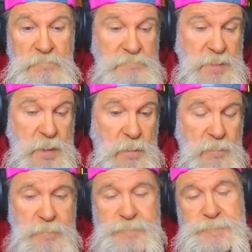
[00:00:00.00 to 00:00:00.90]

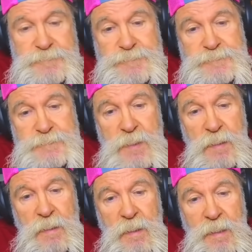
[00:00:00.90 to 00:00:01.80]
So,
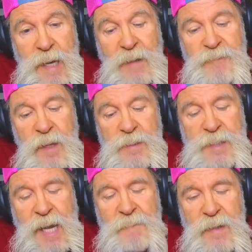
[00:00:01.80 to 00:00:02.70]
I think
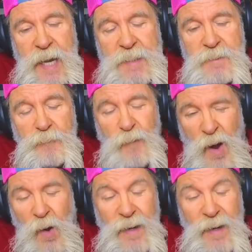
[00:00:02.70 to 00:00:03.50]
David had the wrong